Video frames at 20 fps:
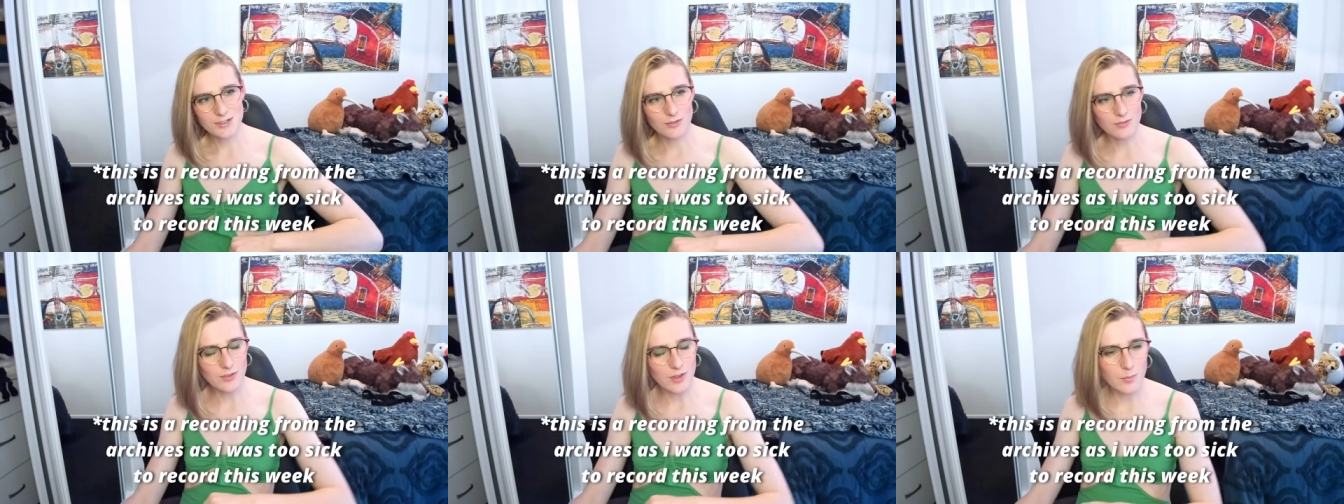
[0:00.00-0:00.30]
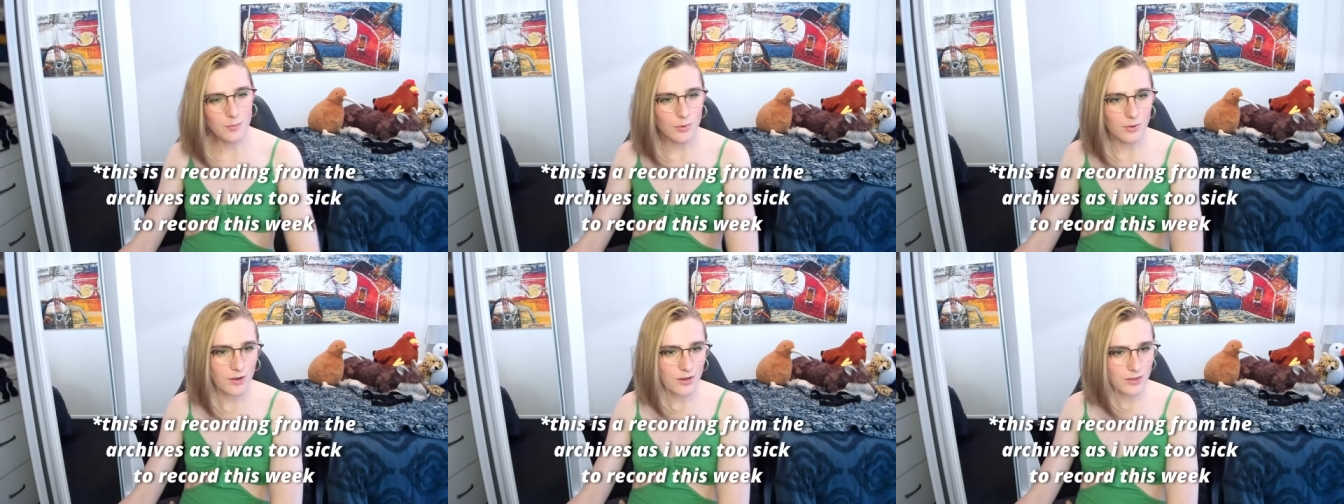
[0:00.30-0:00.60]

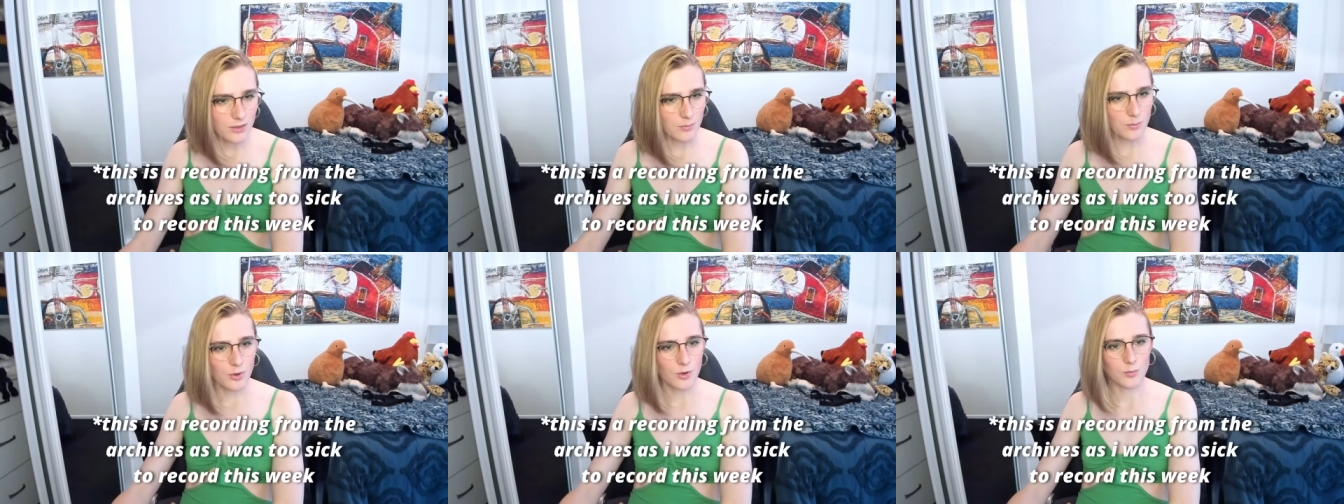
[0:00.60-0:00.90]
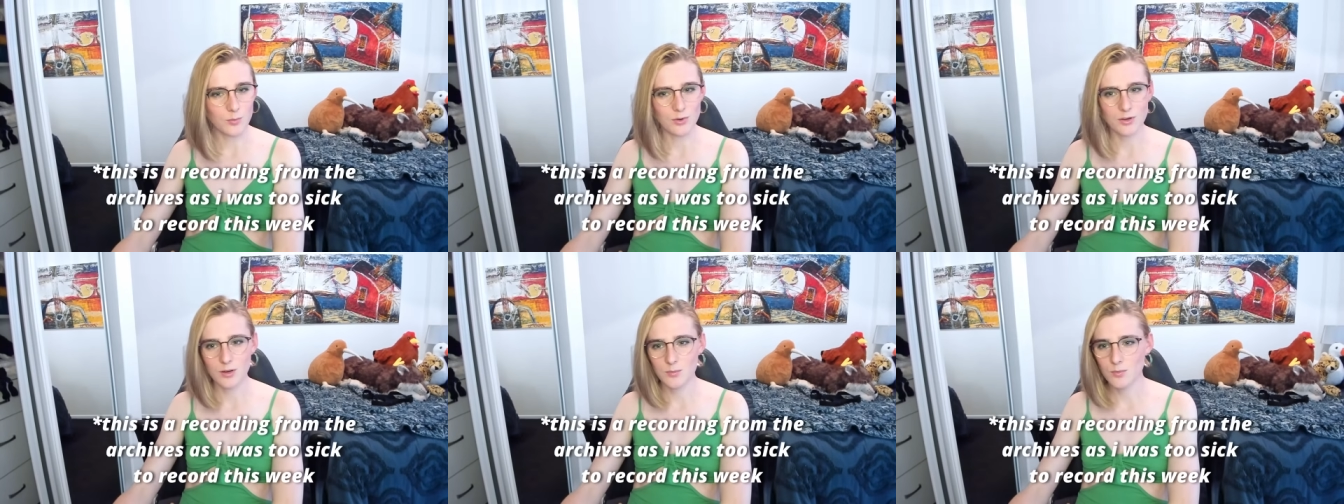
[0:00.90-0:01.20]
November at the
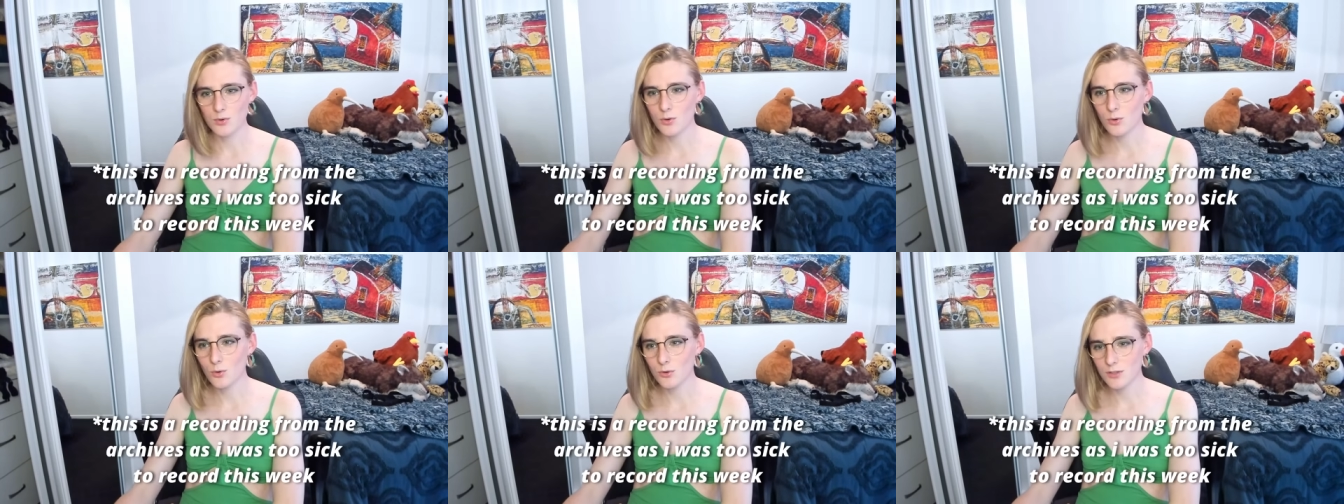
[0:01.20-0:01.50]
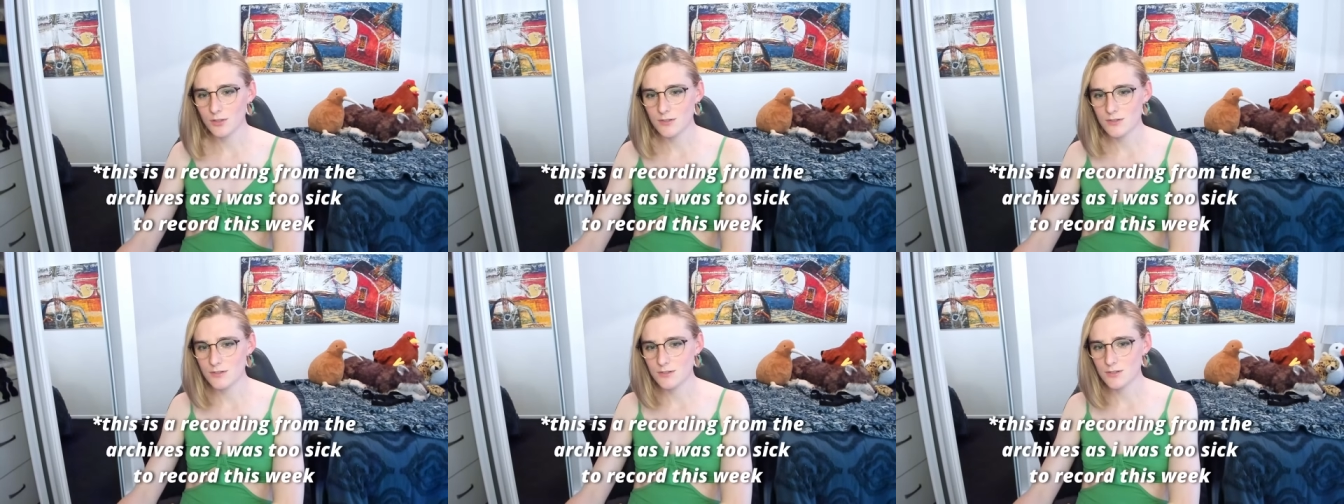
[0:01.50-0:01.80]
moment. I'm
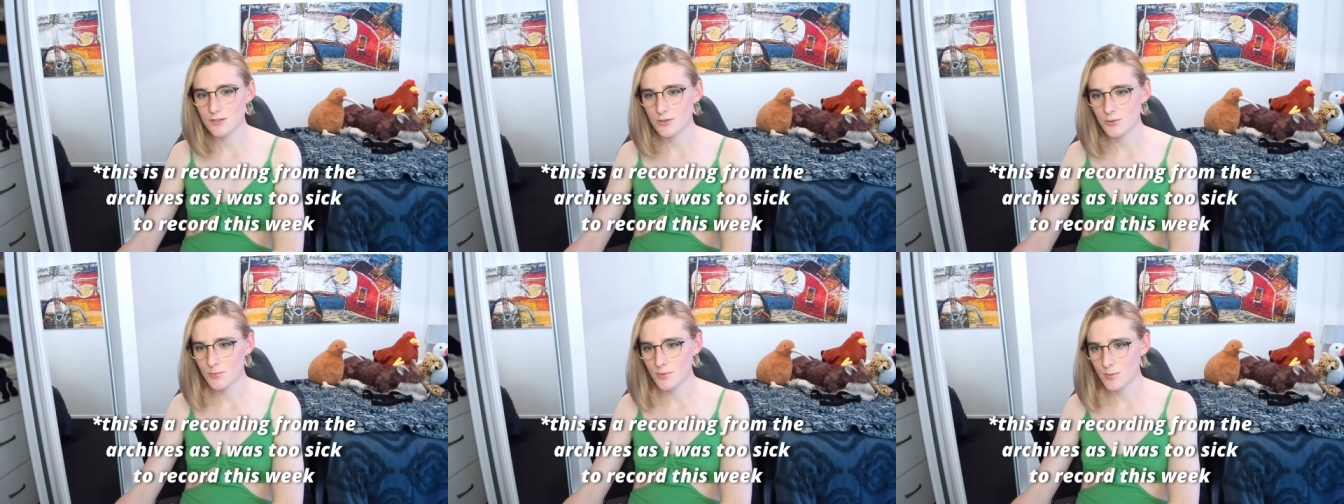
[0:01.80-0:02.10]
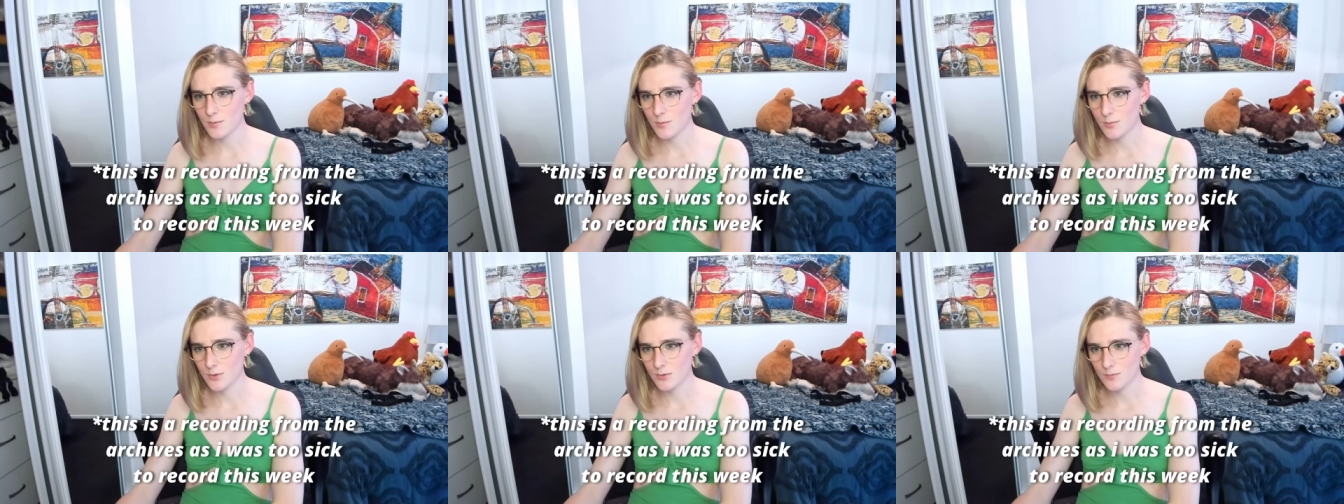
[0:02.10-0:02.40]
recording this in
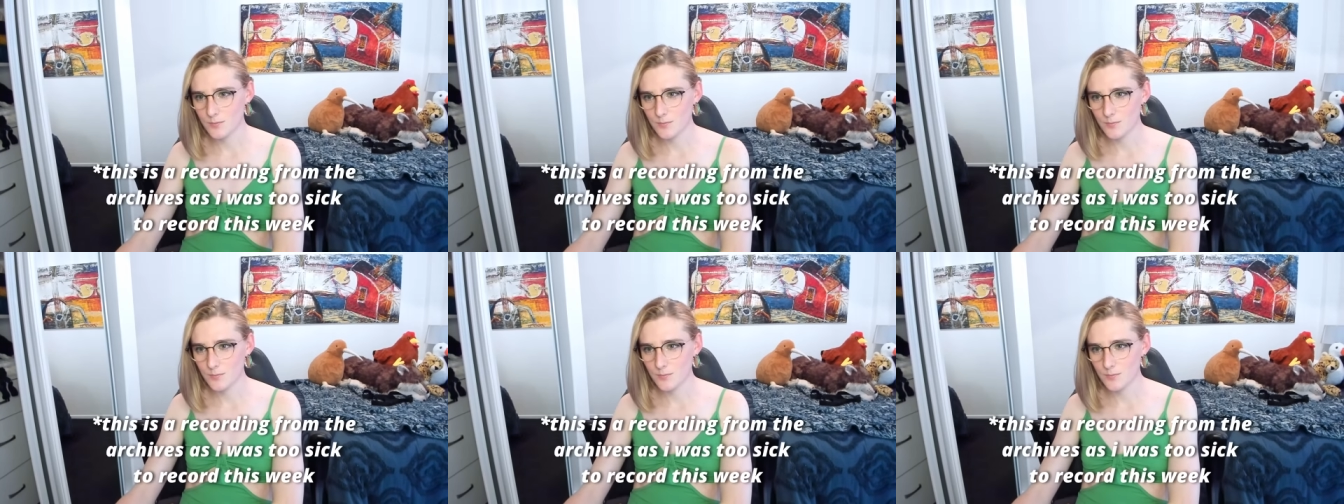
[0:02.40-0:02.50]
November.